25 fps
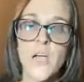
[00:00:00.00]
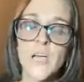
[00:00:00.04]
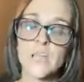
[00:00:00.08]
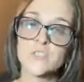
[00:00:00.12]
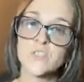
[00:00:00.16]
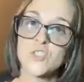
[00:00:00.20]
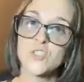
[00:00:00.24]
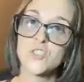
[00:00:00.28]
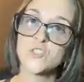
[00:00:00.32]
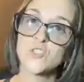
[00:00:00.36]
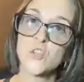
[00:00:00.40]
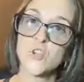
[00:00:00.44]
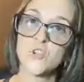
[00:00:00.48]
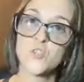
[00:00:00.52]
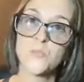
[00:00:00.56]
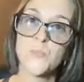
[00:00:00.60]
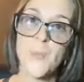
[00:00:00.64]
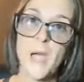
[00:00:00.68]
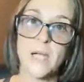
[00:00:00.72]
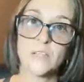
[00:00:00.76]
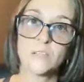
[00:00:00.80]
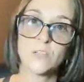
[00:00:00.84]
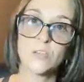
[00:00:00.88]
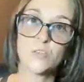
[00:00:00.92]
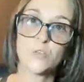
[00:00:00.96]
that just goes
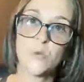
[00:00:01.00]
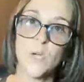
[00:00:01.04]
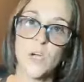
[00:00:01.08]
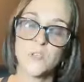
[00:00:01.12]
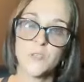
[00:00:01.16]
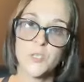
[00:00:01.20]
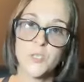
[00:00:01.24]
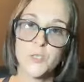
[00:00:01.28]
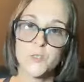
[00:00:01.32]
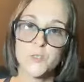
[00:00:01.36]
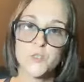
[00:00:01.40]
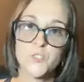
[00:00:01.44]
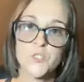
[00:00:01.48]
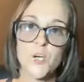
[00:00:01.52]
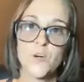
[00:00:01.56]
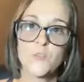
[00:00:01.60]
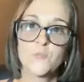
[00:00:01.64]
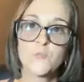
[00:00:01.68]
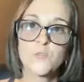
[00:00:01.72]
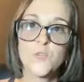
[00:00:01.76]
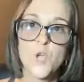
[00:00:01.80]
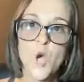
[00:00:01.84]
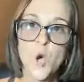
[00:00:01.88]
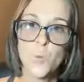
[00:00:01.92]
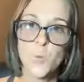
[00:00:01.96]
back to grounding
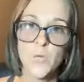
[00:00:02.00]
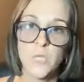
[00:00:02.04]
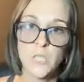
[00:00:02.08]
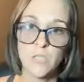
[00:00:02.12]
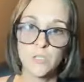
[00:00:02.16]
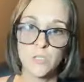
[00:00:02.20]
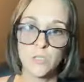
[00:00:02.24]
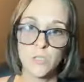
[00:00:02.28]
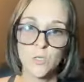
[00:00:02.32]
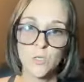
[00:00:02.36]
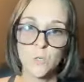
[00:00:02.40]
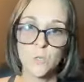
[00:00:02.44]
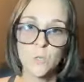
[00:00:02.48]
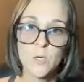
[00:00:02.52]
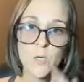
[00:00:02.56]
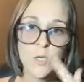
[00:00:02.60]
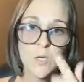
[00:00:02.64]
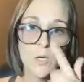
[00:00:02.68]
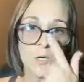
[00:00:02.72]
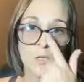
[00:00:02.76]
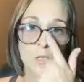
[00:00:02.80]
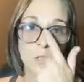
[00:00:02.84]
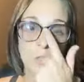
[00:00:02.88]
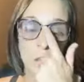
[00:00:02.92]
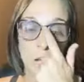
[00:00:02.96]
yourself, knowing you,
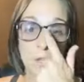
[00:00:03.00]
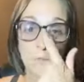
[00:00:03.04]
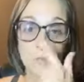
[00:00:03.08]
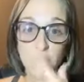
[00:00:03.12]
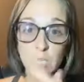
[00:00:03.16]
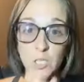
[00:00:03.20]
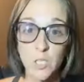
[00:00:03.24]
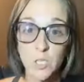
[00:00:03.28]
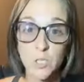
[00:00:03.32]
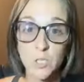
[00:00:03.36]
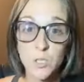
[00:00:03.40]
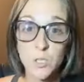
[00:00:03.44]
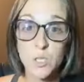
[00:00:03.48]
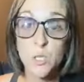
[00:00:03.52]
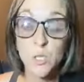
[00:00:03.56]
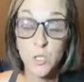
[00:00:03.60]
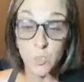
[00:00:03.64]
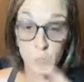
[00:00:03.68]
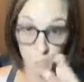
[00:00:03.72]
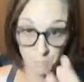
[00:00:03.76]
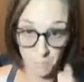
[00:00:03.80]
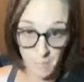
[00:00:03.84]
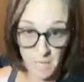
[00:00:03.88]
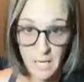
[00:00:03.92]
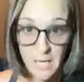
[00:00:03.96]
loving
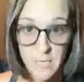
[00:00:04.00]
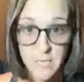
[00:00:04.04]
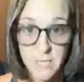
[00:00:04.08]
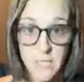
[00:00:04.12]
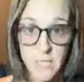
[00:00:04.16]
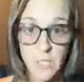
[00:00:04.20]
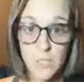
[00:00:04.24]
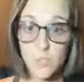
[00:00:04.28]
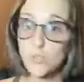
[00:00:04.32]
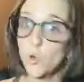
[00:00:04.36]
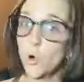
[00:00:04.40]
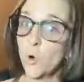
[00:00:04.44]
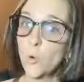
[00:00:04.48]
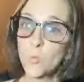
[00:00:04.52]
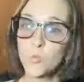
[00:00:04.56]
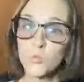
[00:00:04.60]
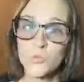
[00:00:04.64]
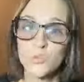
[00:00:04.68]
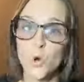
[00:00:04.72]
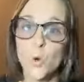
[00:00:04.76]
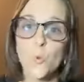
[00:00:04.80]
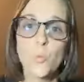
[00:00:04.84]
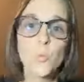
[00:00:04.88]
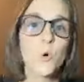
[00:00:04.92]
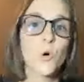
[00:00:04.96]
Mandy.
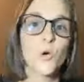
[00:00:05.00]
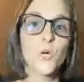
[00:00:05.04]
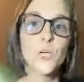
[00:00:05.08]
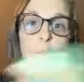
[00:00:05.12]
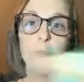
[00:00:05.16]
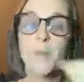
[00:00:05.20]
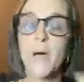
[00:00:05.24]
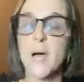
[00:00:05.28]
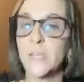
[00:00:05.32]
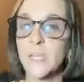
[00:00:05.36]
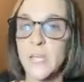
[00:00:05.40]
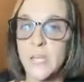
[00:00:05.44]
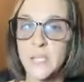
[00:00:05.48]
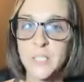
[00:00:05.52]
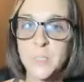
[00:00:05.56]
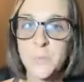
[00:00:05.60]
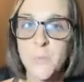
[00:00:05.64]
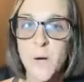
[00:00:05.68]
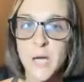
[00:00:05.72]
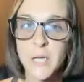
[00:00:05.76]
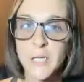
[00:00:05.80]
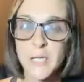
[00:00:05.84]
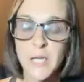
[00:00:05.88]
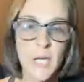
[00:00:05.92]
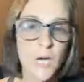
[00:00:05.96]
Don't worry about
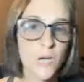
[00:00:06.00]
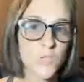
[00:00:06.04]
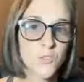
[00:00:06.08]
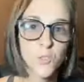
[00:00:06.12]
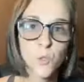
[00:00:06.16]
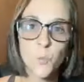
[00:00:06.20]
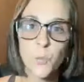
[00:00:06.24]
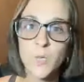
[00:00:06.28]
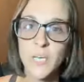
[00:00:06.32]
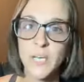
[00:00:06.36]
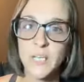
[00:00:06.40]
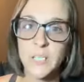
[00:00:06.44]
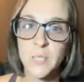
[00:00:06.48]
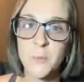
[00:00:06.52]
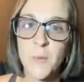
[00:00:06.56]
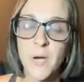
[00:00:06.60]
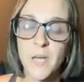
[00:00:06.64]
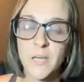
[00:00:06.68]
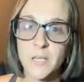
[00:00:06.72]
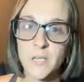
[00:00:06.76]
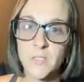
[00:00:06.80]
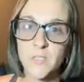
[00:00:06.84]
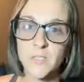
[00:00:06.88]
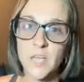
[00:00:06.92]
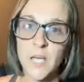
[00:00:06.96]
anybody else or what
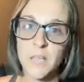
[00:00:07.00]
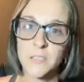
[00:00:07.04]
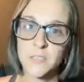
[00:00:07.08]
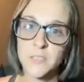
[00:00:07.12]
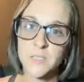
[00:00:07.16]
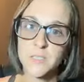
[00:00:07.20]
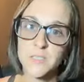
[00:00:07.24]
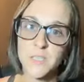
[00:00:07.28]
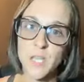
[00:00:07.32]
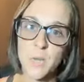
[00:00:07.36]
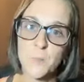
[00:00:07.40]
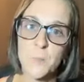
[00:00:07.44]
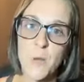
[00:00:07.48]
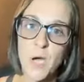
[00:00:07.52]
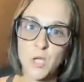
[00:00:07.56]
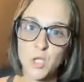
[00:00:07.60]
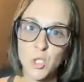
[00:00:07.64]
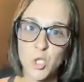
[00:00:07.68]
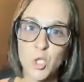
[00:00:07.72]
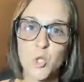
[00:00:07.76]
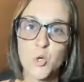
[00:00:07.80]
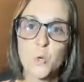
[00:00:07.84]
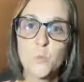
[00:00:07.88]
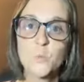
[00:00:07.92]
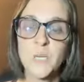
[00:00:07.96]
anybody else has to say
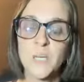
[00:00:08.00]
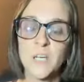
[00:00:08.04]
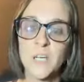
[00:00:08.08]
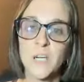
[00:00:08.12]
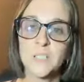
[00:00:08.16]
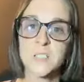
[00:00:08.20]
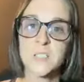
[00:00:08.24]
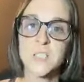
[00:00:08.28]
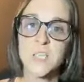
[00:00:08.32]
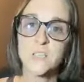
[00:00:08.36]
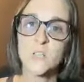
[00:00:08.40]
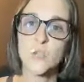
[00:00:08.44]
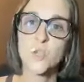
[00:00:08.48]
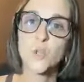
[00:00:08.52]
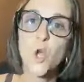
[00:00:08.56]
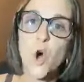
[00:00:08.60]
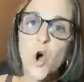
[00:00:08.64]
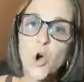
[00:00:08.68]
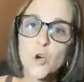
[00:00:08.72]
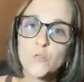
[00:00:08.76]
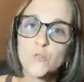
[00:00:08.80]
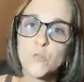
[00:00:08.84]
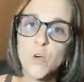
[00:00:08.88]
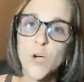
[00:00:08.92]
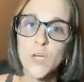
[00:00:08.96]
about you, because in the
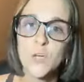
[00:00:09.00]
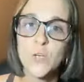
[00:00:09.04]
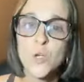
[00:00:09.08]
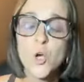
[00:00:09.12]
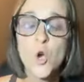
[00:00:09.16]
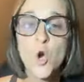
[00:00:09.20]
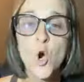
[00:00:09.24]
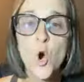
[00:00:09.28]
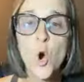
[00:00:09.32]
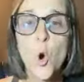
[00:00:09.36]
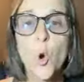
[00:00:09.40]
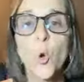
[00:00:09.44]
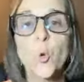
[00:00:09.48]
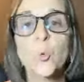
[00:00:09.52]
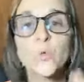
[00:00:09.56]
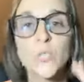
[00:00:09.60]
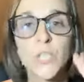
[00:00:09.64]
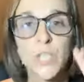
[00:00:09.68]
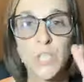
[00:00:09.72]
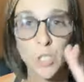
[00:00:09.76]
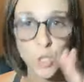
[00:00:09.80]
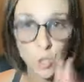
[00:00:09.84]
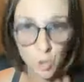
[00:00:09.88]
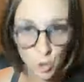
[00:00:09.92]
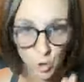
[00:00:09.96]
long run,
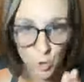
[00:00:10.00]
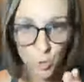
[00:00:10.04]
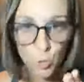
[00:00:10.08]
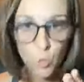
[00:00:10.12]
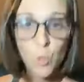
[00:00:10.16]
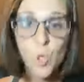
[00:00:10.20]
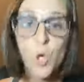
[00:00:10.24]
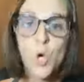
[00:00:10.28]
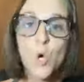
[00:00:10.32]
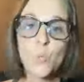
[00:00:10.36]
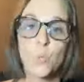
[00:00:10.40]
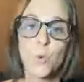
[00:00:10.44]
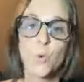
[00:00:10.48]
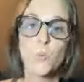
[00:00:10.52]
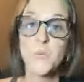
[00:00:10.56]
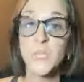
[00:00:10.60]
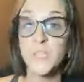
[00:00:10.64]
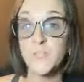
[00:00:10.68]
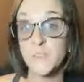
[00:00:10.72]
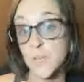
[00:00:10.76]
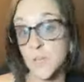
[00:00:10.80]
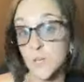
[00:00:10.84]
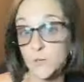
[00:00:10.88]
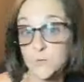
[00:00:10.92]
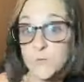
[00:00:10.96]
only you will
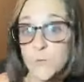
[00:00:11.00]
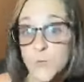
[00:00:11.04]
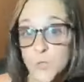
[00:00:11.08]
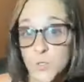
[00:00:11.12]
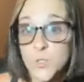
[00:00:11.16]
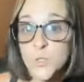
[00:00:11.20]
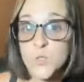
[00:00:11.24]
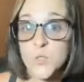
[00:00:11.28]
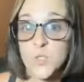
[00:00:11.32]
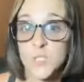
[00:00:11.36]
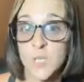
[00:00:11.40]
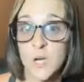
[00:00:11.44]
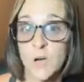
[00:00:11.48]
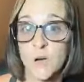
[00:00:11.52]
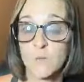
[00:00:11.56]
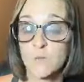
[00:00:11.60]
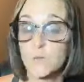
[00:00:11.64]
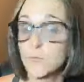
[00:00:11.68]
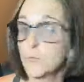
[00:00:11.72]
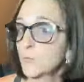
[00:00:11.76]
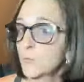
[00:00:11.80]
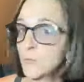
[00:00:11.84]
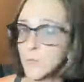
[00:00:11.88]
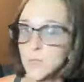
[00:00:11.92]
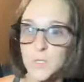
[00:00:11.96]
be there for
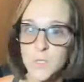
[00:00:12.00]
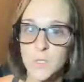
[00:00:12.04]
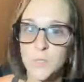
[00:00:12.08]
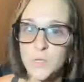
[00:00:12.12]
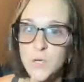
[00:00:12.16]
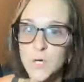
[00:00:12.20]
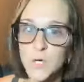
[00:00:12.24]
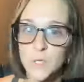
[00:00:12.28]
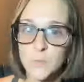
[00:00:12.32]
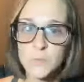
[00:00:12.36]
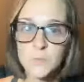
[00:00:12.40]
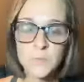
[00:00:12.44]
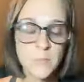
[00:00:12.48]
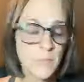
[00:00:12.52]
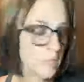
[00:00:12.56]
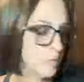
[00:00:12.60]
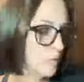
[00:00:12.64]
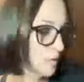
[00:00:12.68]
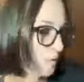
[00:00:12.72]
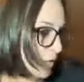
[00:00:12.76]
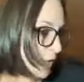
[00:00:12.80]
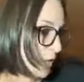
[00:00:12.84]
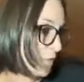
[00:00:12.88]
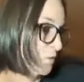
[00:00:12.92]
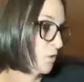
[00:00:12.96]
yourself. You know,
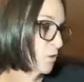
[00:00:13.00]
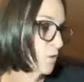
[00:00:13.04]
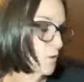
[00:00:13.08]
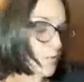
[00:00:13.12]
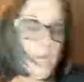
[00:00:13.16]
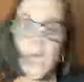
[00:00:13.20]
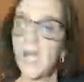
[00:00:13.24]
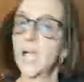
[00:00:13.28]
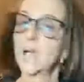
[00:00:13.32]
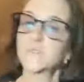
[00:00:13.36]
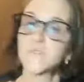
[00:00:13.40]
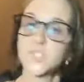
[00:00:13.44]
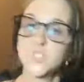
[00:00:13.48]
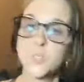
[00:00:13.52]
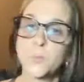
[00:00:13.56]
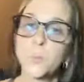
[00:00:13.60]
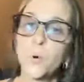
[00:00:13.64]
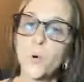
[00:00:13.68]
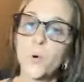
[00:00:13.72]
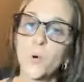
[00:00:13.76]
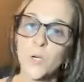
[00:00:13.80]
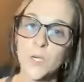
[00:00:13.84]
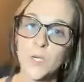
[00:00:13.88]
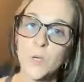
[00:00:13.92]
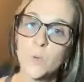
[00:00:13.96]
it's good to have
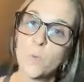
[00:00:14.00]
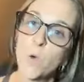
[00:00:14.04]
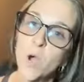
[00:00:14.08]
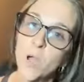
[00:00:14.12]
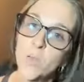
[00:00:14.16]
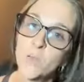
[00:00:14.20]
support and